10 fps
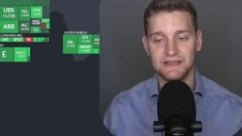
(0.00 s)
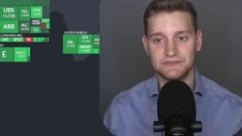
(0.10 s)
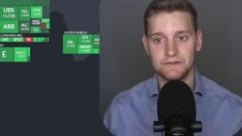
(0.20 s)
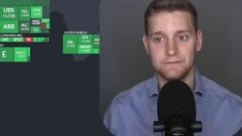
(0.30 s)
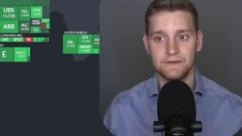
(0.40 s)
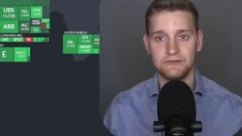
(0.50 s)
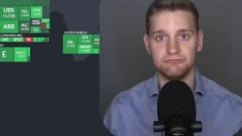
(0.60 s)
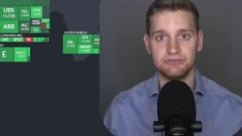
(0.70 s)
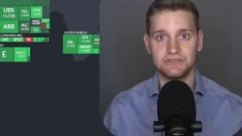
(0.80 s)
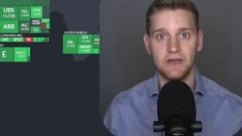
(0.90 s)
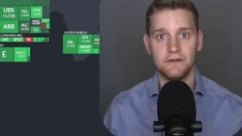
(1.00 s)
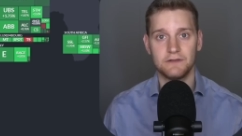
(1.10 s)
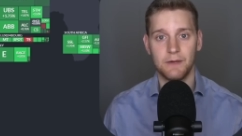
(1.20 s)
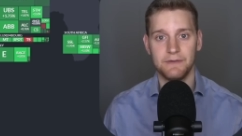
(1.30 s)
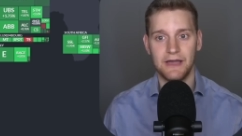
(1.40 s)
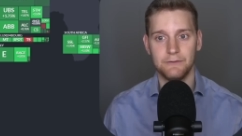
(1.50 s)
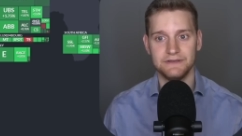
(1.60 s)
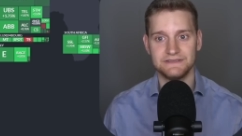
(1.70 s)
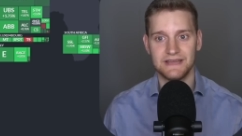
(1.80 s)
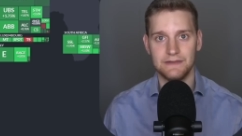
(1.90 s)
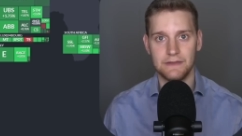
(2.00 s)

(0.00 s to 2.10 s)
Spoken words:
and so the Federal Reserve coming out and saying